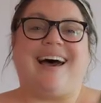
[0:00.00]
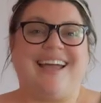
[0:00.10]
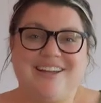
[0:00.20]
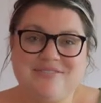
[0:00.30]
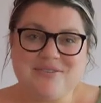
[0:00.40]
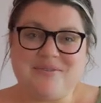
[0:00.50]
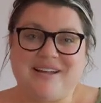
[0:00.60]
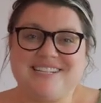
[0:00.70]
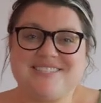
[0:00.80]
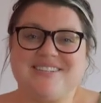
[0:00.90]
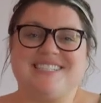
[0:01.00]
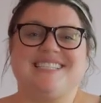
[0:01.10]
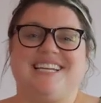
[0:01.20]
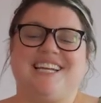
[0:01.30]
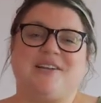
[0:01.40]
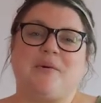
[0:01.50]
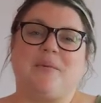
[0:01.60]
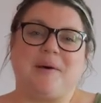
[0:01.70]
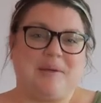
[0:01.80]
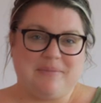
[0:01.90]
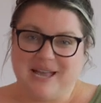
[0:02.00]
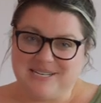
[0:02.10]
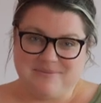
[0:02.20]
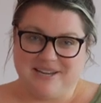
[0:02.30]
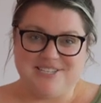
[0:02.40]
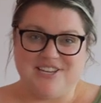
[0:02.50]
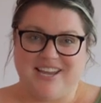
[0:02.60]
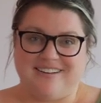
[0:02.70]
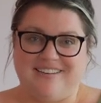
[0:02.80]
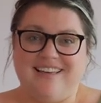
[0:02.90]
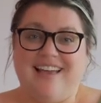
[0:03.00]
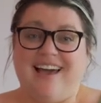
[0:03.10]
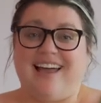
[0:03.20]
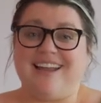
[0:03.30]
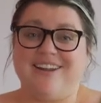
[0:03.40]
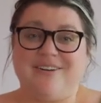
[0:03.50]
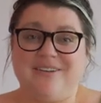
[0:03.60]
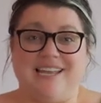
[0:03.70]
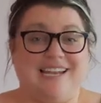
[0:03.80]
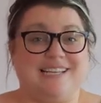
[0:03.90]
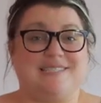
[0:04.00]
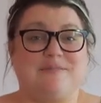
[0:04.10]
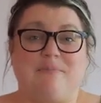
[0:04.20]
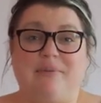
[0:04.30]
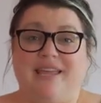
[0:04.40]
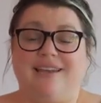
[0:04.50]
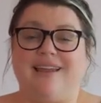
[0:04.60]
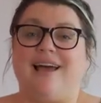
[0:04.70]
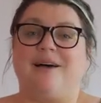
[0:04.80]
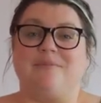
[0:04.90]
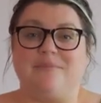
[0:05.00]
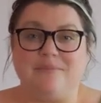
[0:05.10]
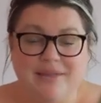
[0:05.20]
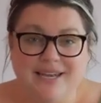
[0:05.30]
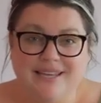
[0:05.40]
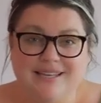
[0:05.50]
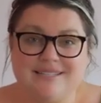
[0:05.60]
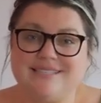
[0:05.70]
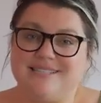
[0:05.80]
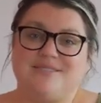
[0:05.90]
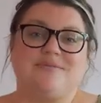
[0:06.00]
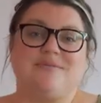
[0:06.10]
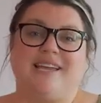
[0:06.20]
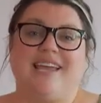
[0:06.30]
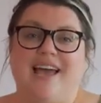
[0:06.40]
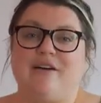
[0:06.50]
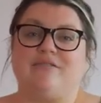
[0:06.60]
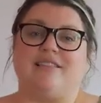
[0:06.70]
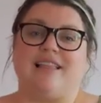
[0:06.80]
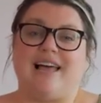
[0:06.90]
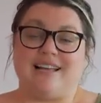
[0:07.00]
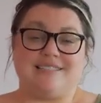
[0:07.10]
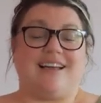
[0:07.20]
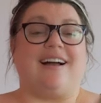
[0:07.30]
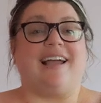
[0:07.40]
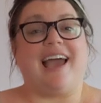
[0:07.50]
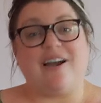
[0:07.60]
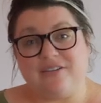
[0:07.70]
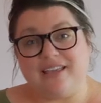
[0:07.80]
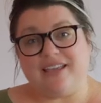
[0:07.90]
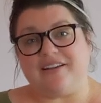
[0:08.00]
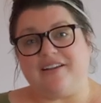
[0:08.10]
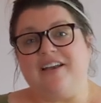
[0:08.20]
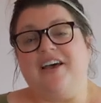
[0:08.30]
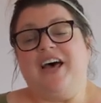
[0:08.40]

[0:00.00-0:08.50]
Hi everyone, it's Christine. Welcome back to my channel. I know it has been a minute since we have last hung out here